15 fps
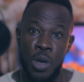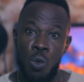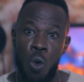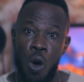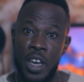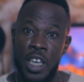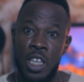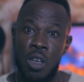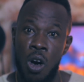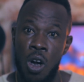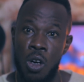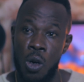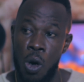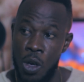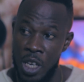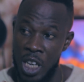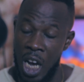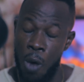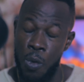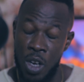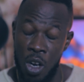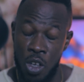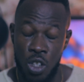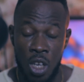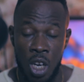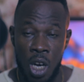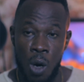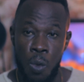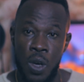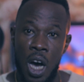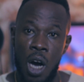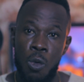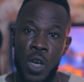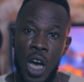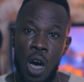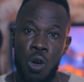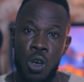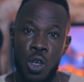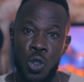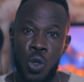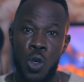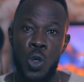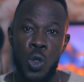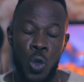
been working on, on here with us. We are, we are going to show you.